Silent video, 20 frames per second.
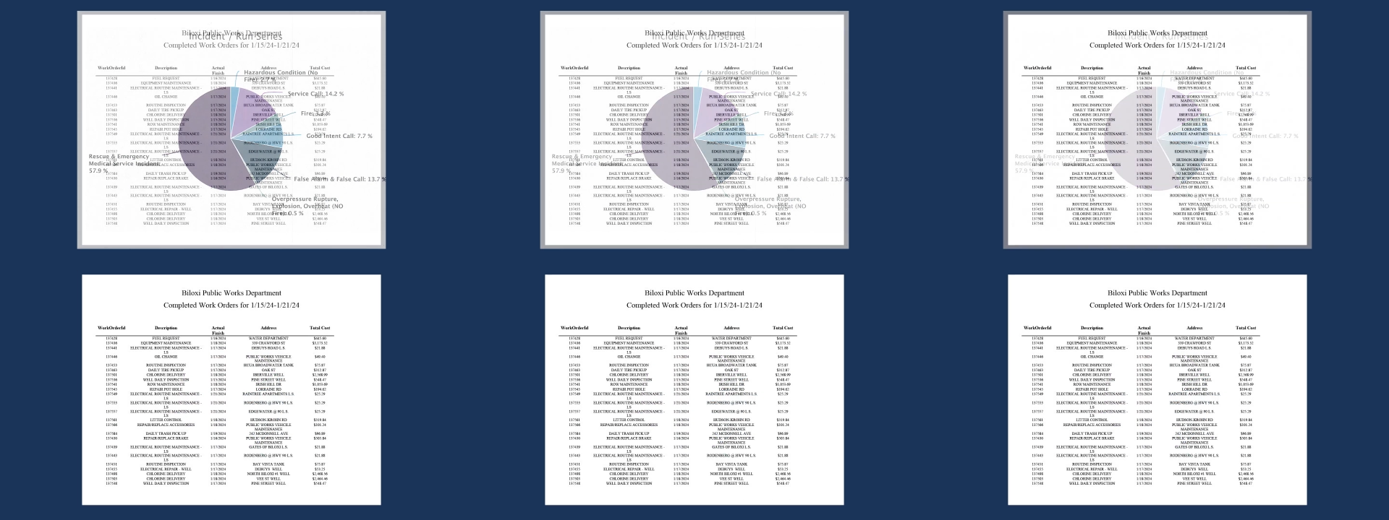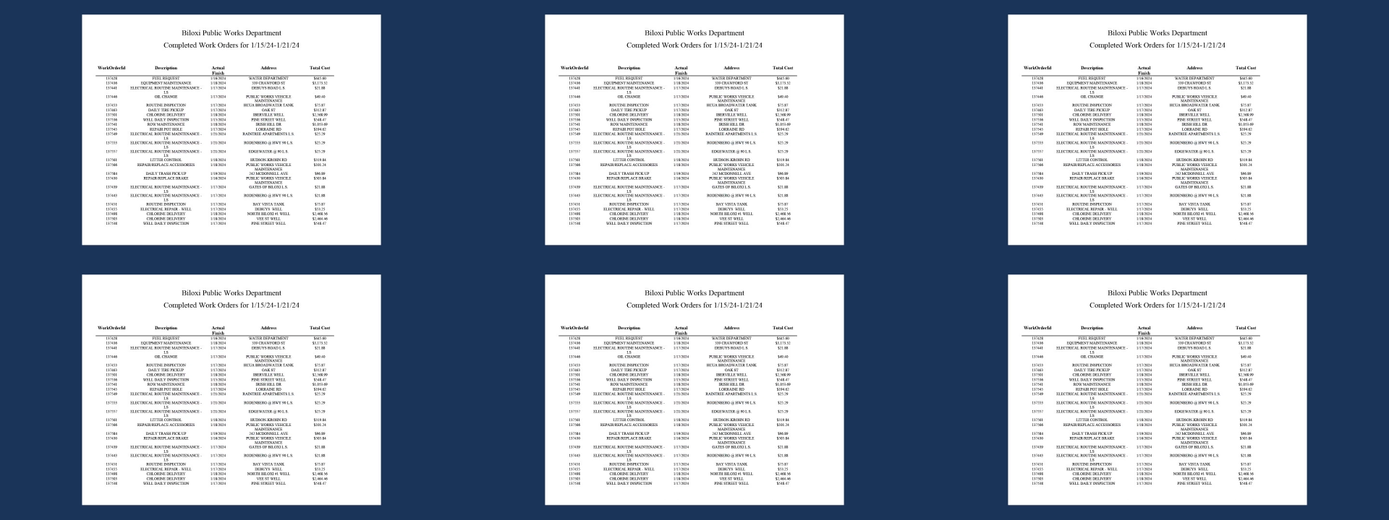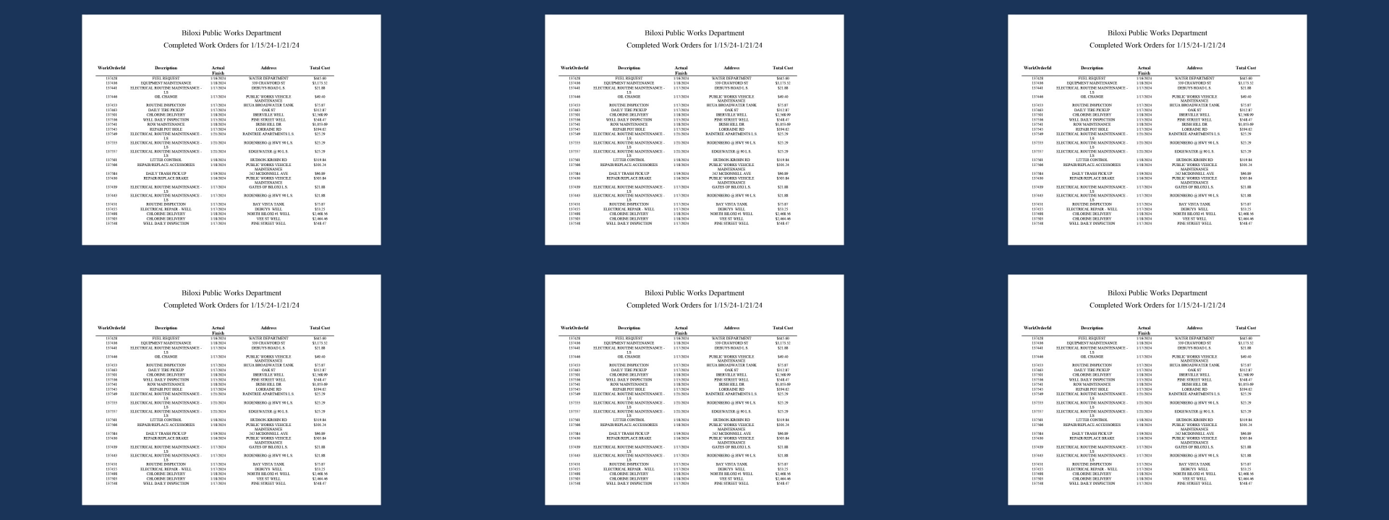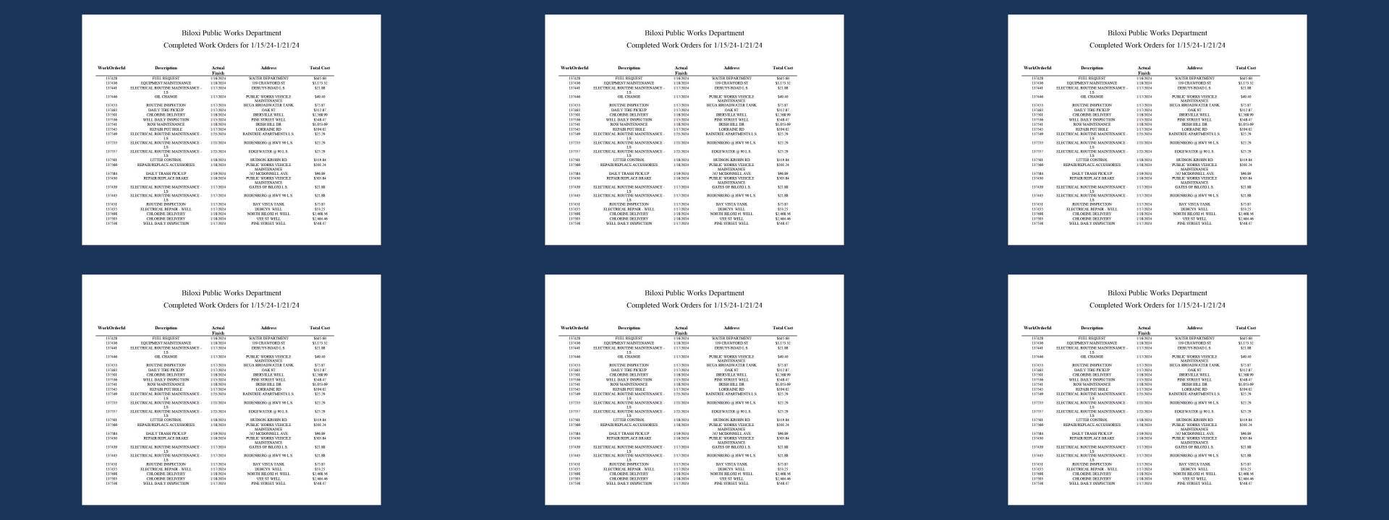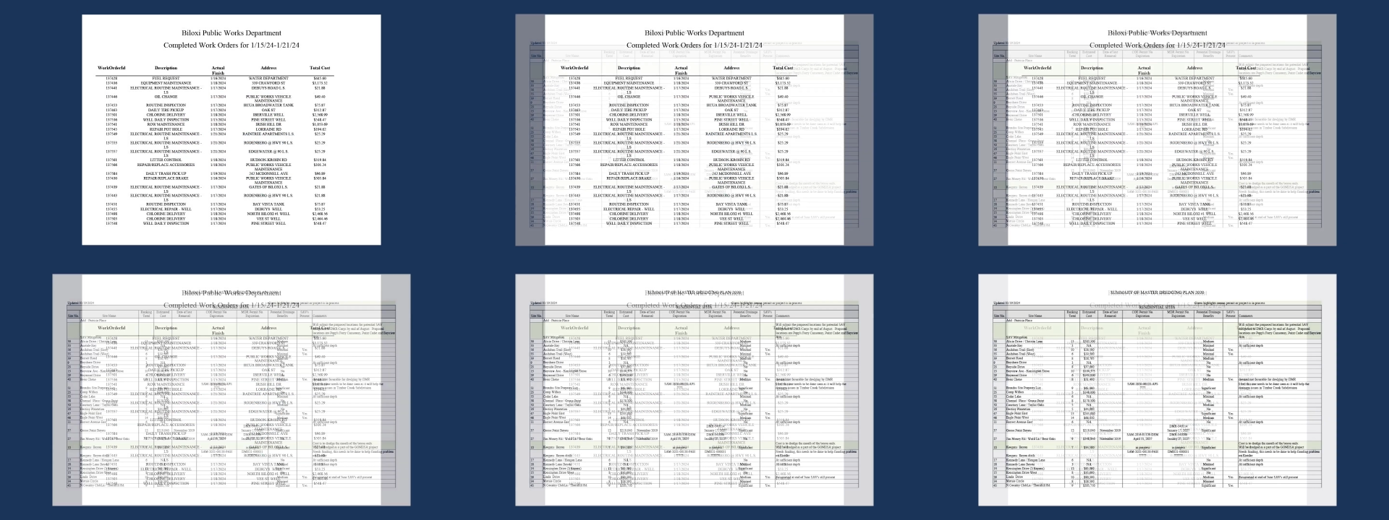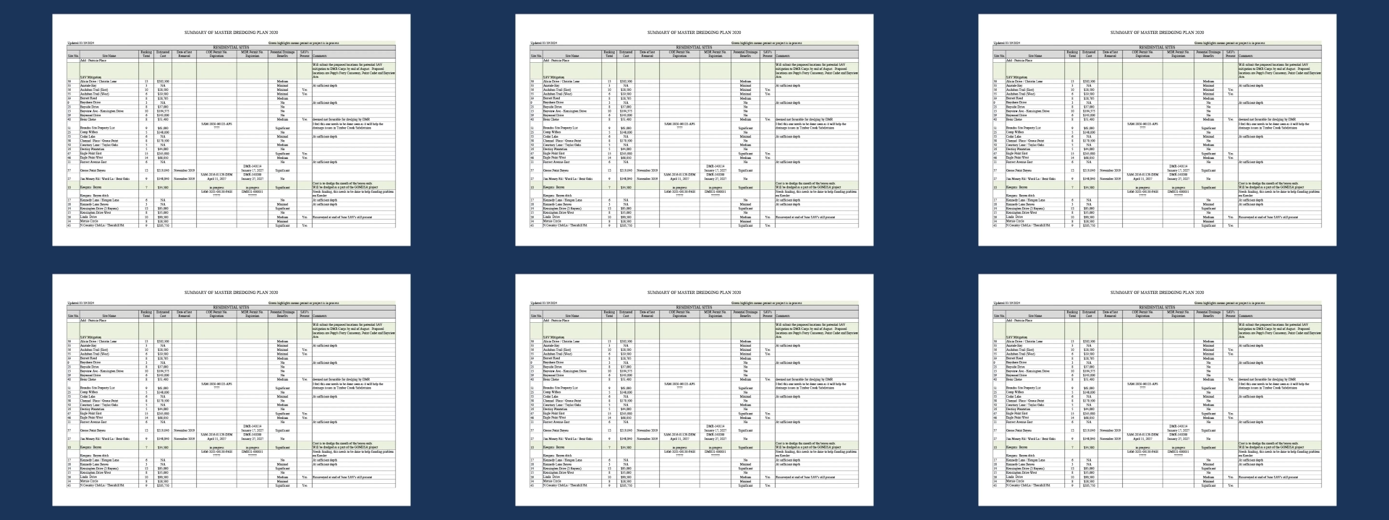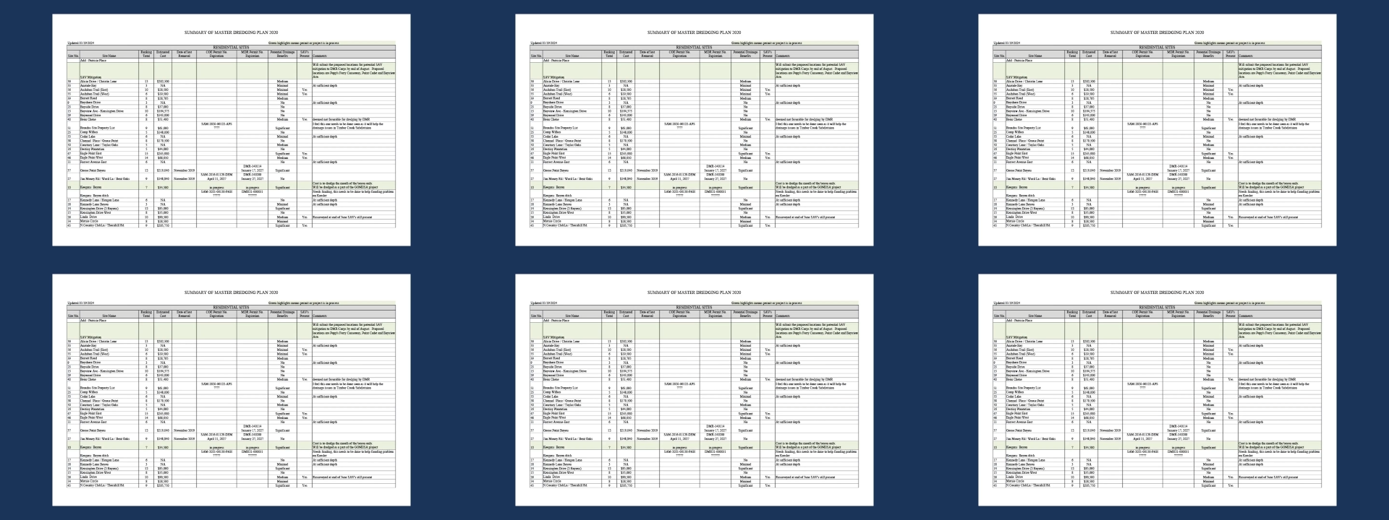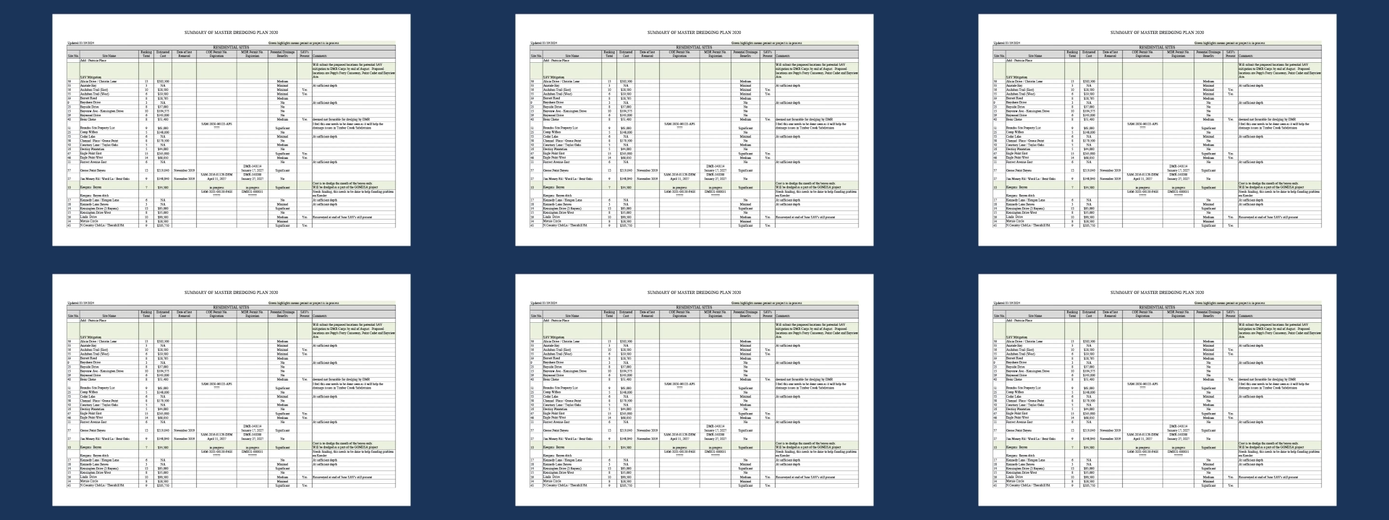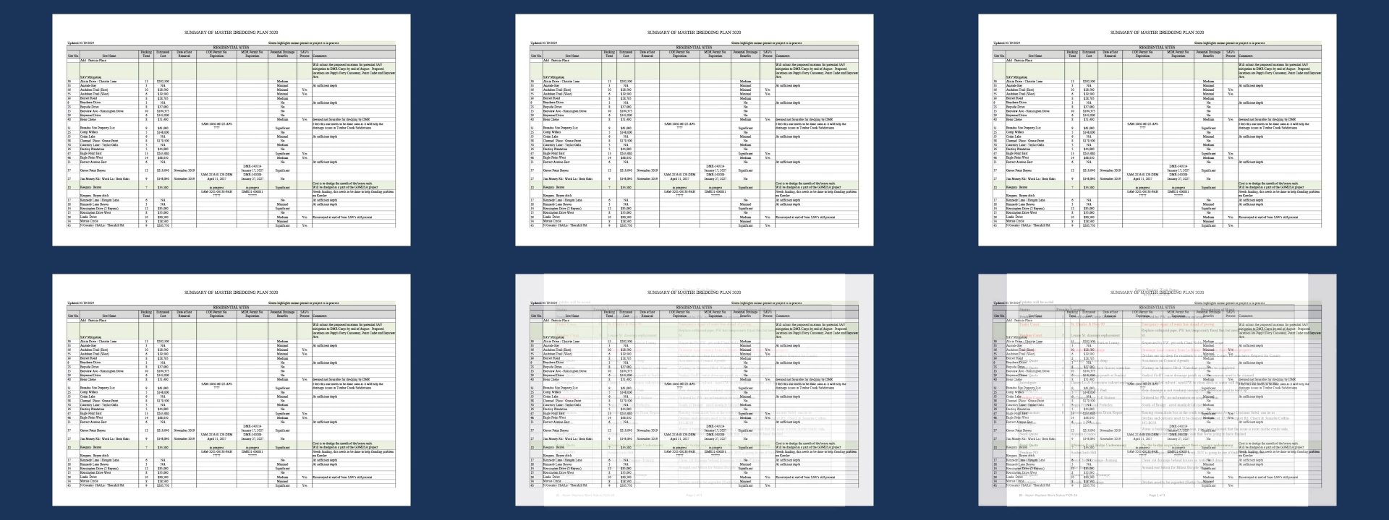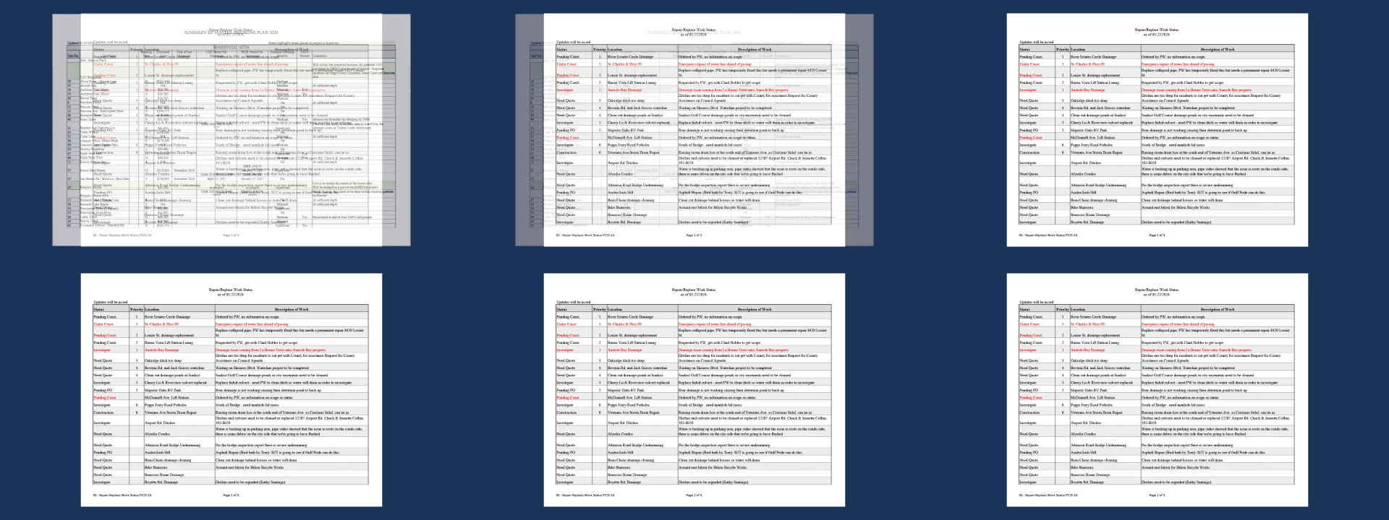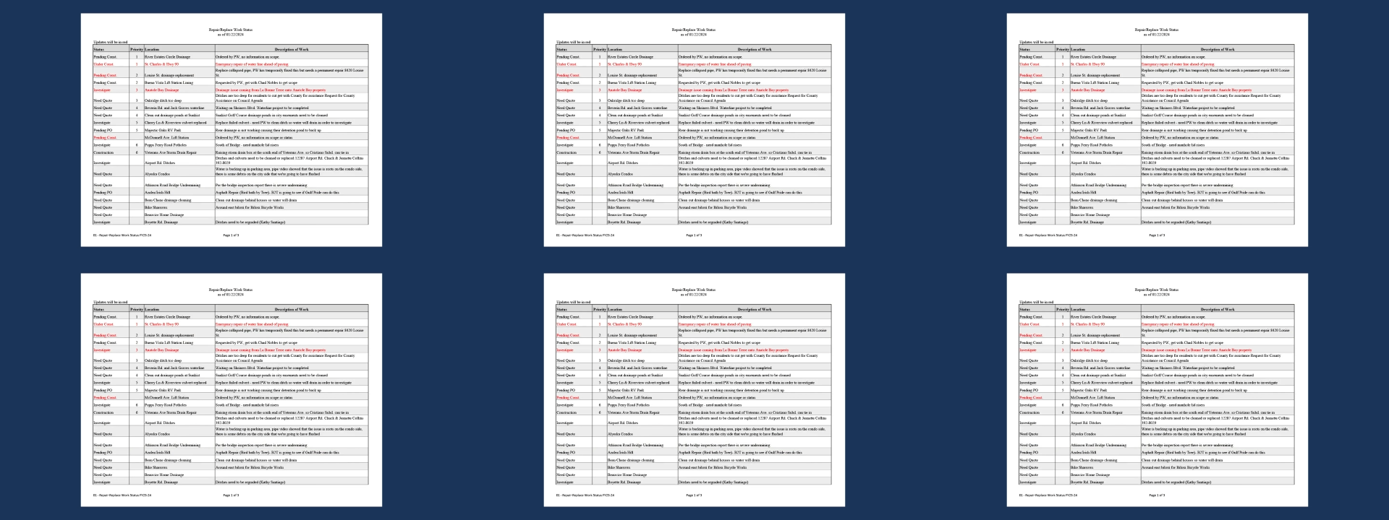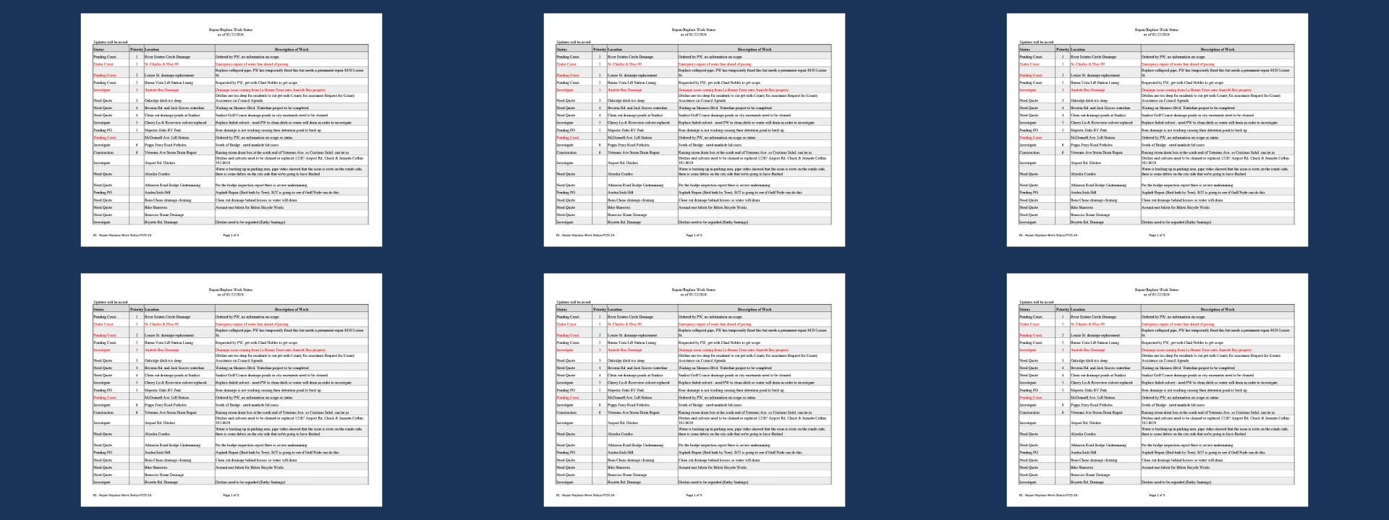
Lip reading: [unreadable: no face in view]